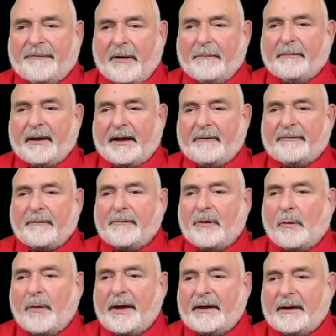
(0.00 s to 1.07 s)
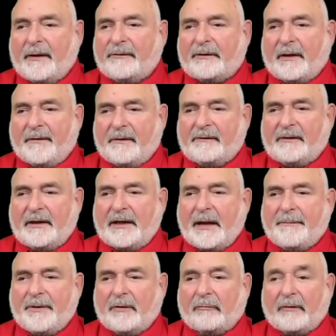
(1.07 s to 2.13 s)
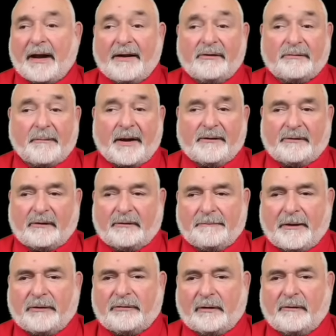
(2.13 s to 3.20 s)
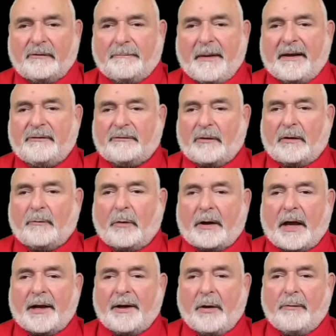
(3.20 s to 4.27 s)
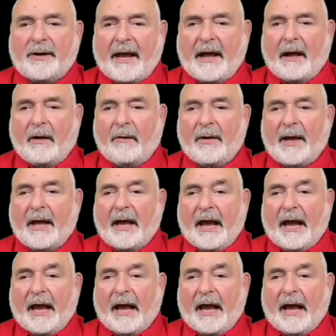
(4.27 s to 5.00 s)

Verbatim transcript: fumbling from the witness and the CW raised my suspicions based on what I know now,